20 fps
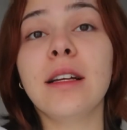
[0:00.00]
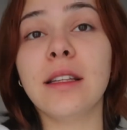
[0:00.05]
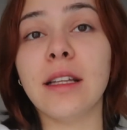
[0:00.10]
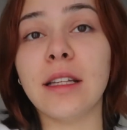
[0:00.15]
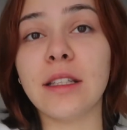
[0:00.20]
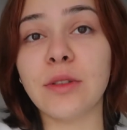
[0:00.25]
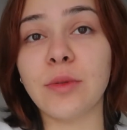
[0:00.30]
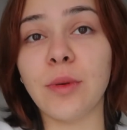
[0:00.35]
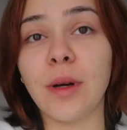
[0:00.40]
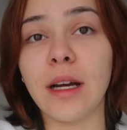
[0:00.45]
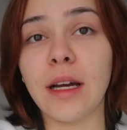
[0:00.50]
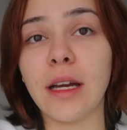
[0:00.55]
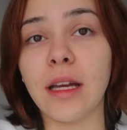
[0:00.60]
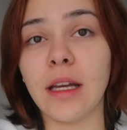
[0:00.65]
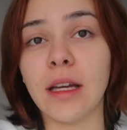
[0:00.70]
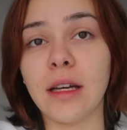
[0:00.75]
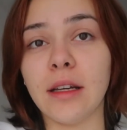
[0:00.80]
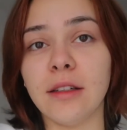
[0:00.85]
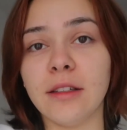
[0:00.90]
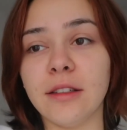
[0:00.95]
that's why
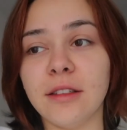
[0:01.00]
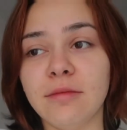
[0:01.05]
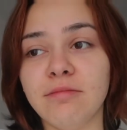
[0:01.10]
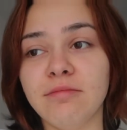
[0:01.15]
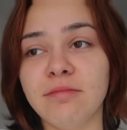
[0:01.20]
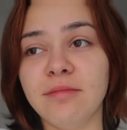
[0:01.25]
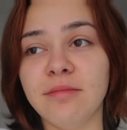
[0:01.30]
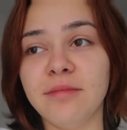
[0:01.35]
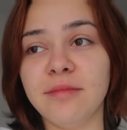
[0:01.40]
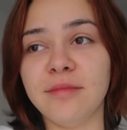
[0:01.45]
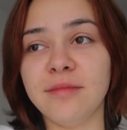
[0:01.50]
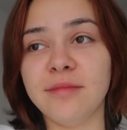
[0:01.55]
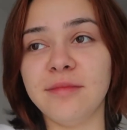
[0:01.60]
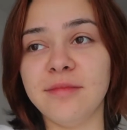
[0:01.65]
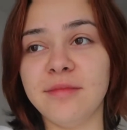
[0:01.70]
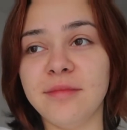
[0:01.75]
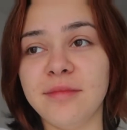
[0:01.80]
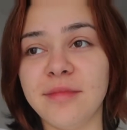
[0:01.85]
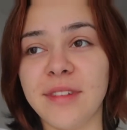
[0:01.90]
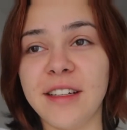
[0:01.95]
um,
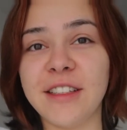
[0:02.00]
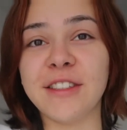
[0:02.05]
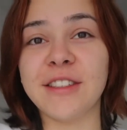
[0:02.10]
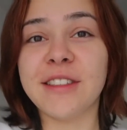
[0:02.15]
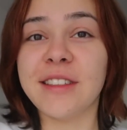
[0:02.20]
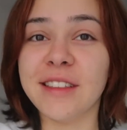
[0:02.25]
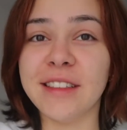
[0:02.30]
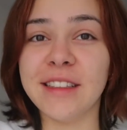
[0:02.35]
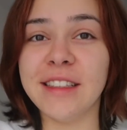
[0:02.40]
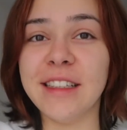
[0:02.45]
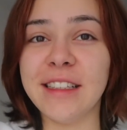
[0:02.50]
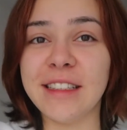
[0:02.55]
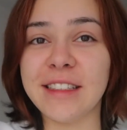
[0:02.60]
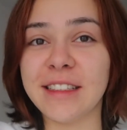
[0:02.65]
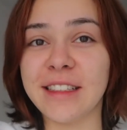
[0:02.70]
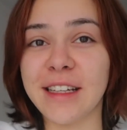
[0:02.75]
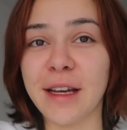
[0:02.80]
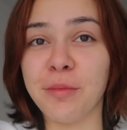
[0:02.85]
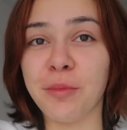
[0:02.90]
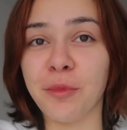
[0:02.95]
I just need to
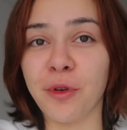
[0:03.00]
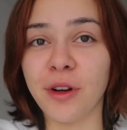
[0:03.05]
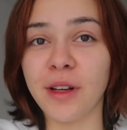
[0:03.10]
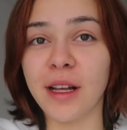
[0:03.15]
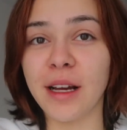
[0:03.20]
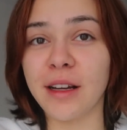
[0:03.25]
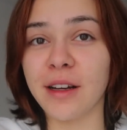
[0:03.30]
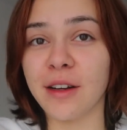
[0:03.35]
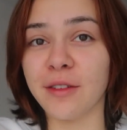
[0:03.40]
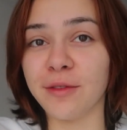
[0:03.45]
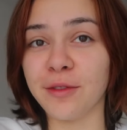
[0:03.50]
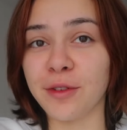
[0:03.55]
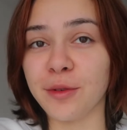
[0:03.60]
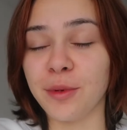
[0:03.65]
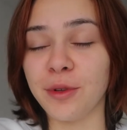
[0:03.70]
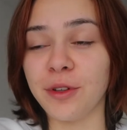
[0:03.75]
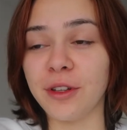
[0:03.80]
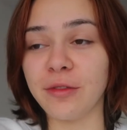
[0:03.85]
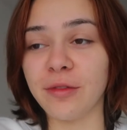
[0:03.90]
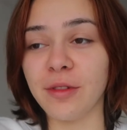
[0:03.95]
get more like
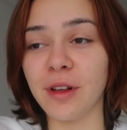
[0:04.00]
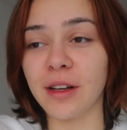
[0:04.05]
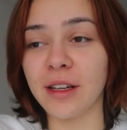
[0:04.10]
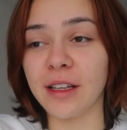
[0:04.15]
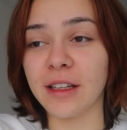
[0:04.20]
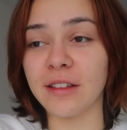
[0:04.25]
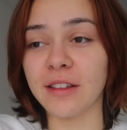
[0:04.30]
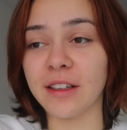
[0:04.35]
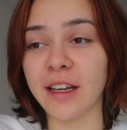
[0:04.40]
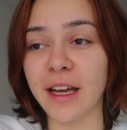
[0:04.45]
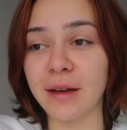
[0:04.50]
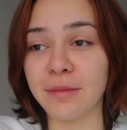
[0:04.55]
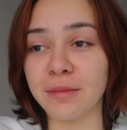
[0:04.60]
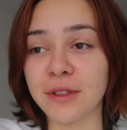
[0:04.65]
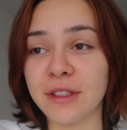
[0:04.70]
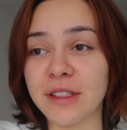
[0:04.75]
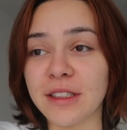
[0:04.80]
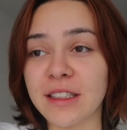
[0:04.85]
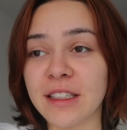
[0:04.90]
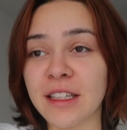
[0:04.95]
comfortable at vlogging on
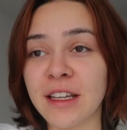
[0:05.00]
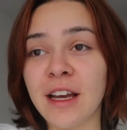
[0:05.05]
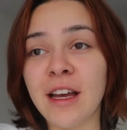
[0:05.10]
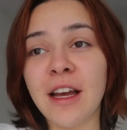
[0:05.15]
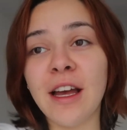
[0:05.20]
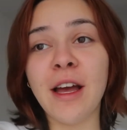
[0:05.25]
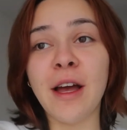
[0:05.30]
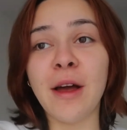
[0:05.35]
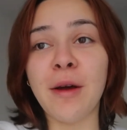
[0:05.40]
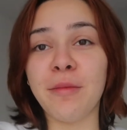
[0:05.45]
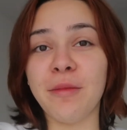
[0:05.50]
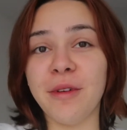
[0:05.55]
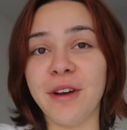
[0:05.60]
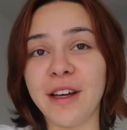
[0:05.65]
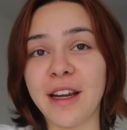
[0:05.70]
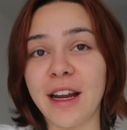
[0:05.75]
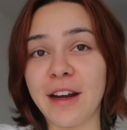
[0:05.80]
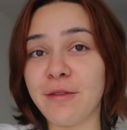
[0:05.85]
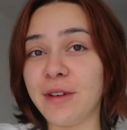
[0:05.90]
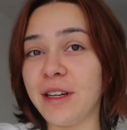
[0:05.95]
campus.
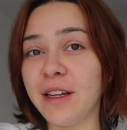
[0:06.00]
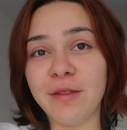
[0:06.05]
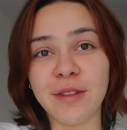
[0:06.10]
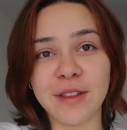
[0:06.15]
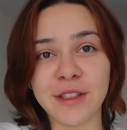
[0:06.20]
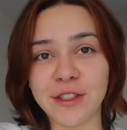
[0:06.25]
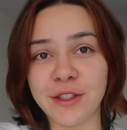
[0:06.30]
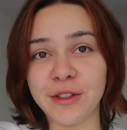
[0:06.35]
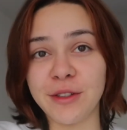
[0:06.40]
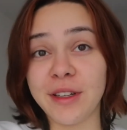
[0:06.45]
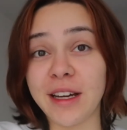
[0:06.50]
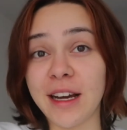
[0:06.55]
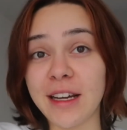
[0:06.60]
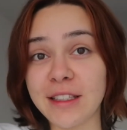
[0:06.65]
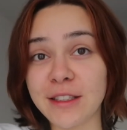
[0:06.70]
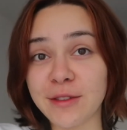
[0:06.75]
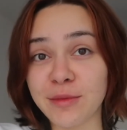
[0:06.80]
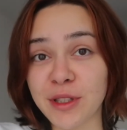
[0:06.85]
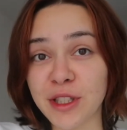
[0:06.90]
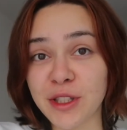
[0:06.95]
But I really want to show you guys
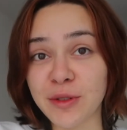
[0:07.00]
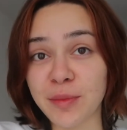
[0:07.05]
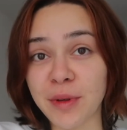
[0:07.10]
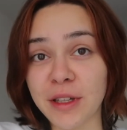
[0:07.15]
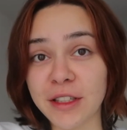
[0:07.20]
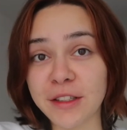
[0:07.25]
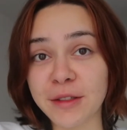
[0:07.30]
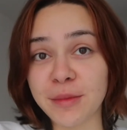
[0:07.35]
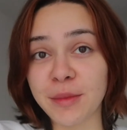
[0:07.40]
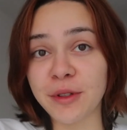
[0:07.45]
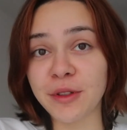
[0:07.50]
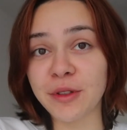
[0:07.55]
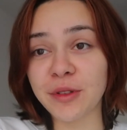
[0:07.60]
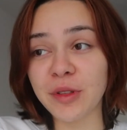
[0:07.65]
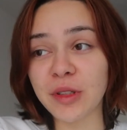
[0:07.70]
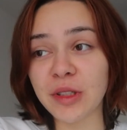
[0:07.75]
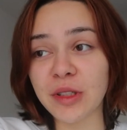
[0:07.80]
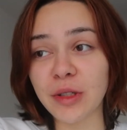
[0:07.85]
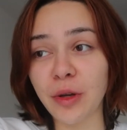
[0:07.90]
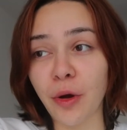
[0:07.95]
as much as possible.
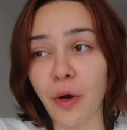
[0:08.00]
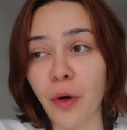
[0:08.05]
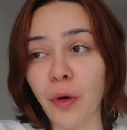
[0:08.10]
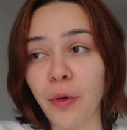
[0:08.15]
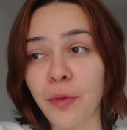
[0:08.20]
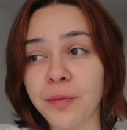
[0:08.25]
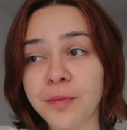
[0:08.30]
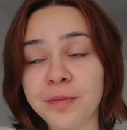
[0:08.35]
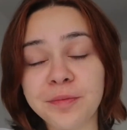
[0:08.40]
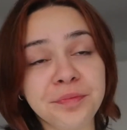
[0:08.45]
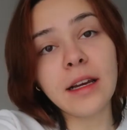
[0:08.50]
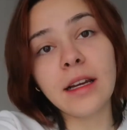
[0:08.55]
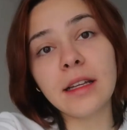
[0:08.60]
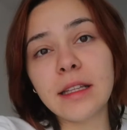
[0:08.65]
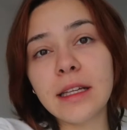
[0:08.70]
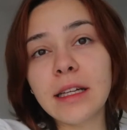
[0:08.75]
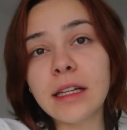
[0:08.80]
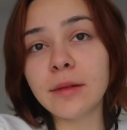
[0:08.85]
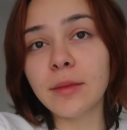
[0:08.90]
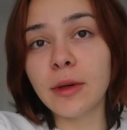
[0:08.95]
So, and I
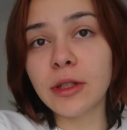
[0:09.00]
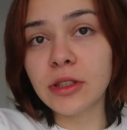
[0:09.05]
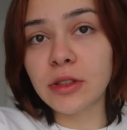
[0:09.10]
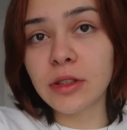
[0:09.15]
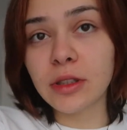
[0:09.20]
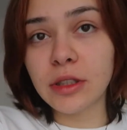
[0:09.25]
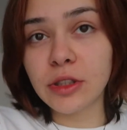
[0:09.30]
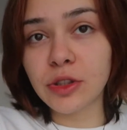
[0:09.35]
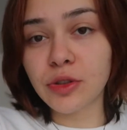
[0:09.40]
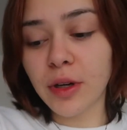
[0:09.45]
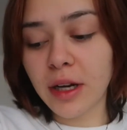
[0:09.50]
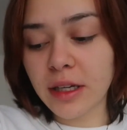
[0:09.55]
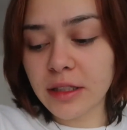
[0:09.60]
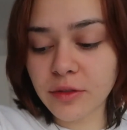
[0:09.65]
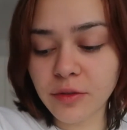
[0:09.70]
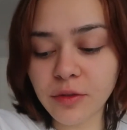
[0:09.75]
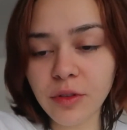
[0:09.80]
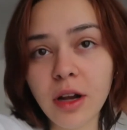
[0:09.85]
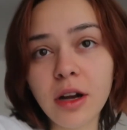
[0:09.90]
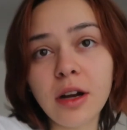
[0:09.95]
think I'm also going to try to
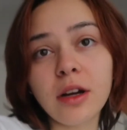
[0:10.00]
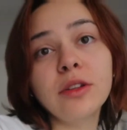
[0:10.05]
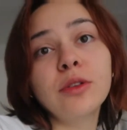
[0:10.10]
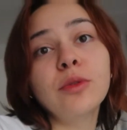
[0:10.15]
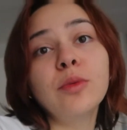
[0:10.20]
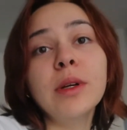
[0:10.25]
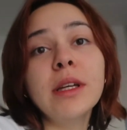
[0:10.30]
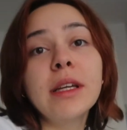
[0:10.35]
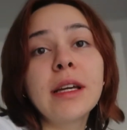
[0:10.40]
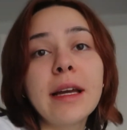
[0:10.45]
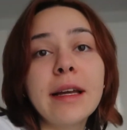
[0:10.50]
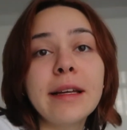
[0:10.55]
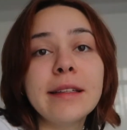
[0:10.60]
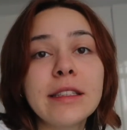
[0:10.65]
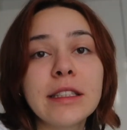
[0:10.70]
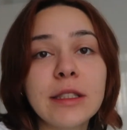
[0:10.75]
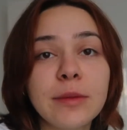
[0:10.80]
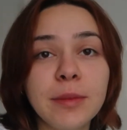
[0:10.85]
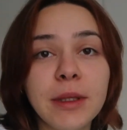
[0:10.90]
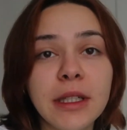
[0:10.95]
vlog on the
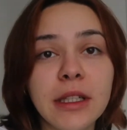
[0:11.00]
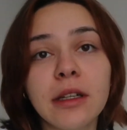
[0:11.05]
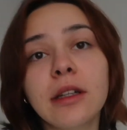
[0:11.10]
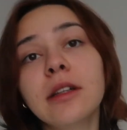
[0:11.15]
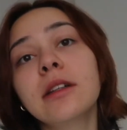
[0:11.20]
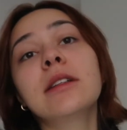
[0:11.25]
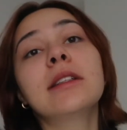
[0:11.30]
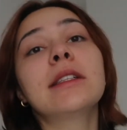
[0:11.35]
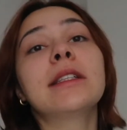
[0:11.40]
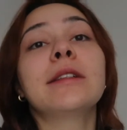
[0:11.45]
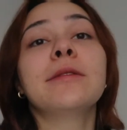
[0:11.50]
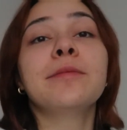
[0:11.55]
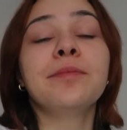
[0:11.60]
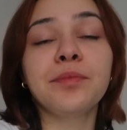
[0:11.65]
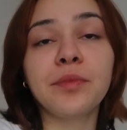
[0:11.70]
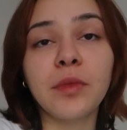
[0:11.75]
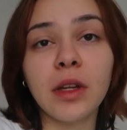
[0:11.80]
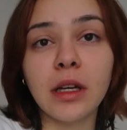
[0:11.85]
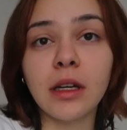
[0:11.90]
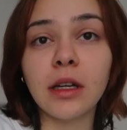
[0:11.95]
weekends because
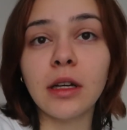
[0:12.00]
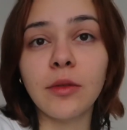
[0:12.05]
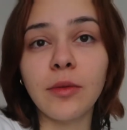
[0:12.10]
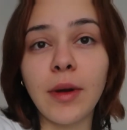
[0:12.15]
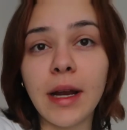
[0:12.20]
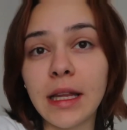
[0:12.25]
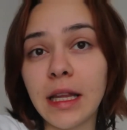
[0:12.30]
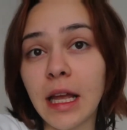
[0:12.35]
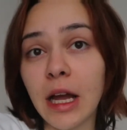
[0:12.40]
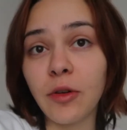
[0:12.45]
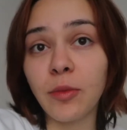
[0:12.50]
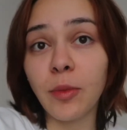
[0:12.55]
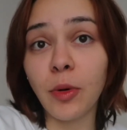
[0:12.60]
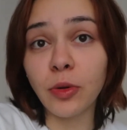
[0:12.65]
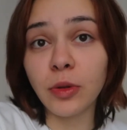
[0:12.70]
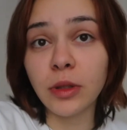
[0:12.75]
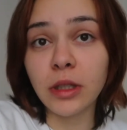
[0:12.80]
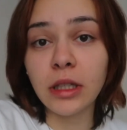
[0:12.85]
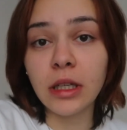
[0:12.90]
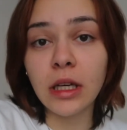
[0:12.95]
uh, right now I'm
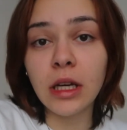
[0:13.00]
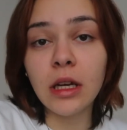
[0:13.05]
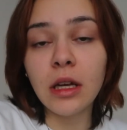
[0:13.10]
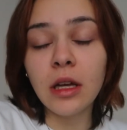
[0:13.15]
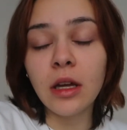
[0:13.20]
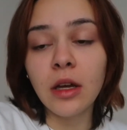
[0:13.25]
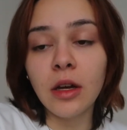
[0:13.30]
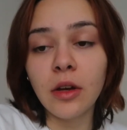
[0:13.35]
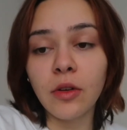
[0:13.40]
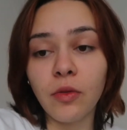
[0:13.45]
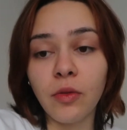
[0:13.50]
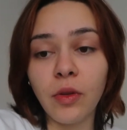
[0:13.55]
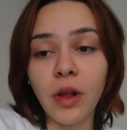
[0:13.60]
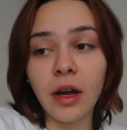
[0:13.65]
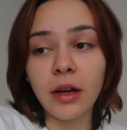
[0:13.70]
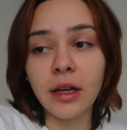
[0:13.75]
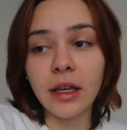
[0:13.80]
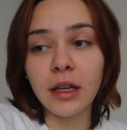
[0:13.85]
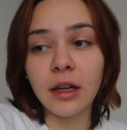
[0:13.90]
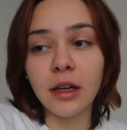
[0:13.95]
only
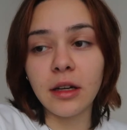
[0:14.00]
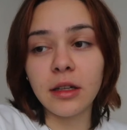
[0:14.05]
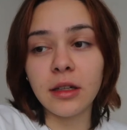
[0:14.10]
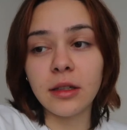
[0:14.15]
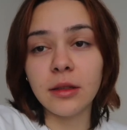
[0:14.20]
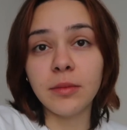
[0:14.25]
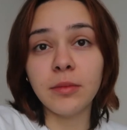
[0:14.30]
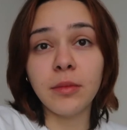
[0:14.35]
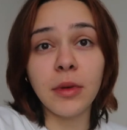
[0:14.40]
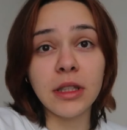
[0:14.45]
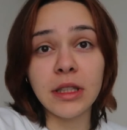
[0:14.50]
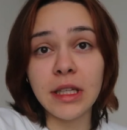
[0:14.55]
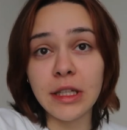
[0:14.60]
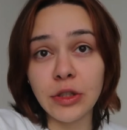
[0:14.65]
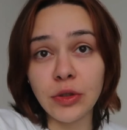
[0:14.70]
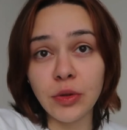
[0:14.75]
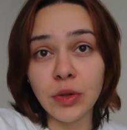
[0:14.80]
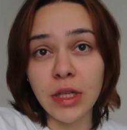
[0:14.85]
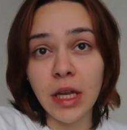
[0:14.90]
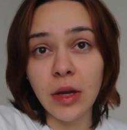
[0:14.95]
vlogging on Monday,
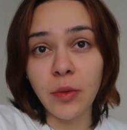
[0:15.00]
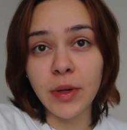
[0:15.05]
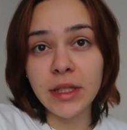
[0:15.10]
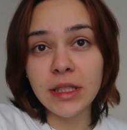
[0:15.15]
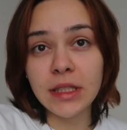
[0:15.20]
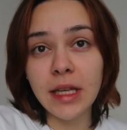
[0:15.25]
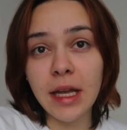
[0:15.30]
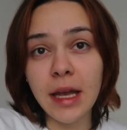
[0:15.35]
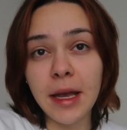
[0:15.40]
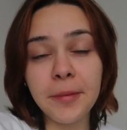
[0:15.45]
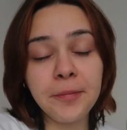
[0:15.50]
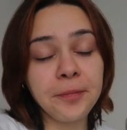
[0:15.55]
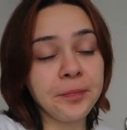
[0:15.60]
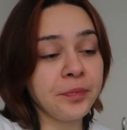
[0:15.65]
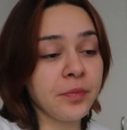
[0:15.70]
Tuesday, Wednesday.